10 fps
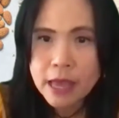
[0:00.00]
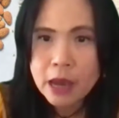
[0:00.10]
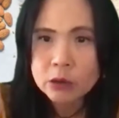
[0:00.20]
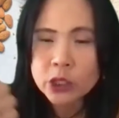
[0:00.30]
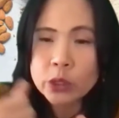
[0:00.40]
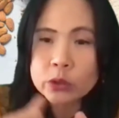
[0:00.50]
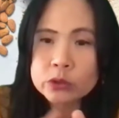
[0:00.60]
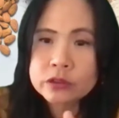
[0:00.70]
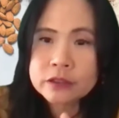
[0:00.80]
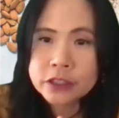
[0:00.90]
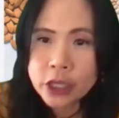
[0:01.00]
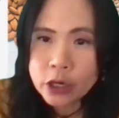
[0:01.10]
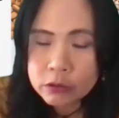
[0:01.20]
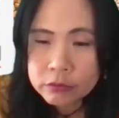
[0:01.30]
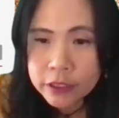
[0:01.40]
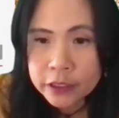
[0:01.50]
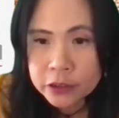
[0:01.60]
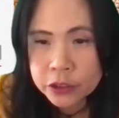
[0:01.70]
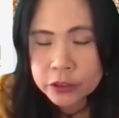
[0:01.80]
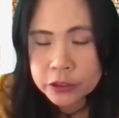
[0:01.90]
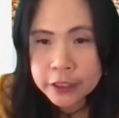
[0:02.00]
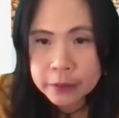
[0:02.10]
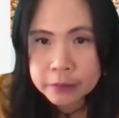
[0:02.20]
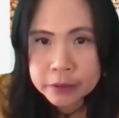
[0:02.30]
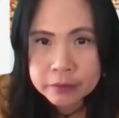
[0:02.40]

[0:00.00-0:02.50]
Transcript: out goes the dough into the dump.